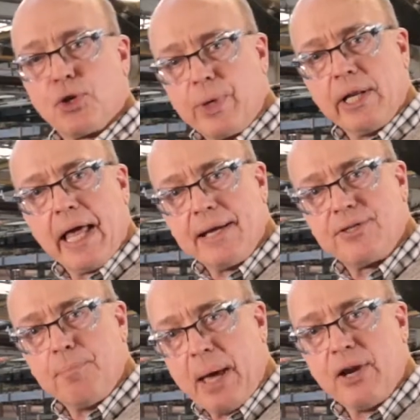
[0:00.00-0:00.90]
to realize
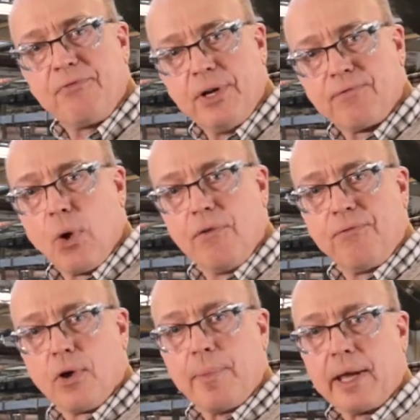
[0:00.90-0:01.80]
the benefit of roll
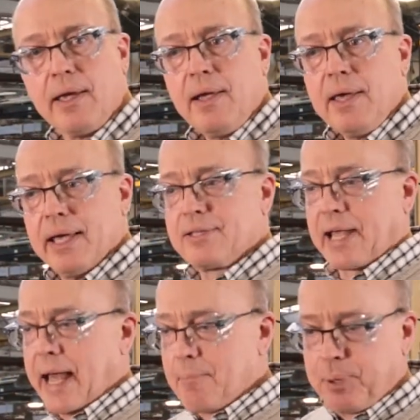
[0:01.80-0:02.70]
forming, is
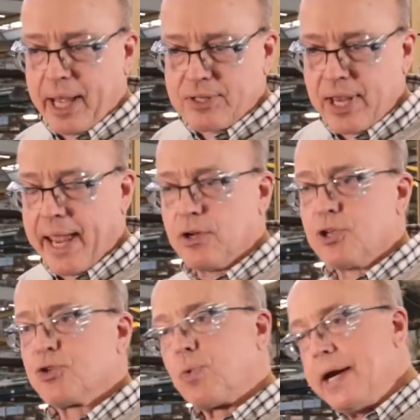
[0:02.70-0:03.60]
complex
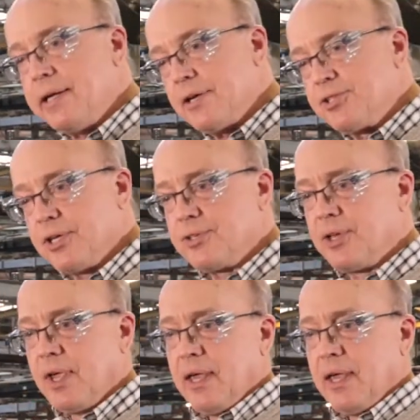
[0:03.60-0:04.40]
angles, radiuses,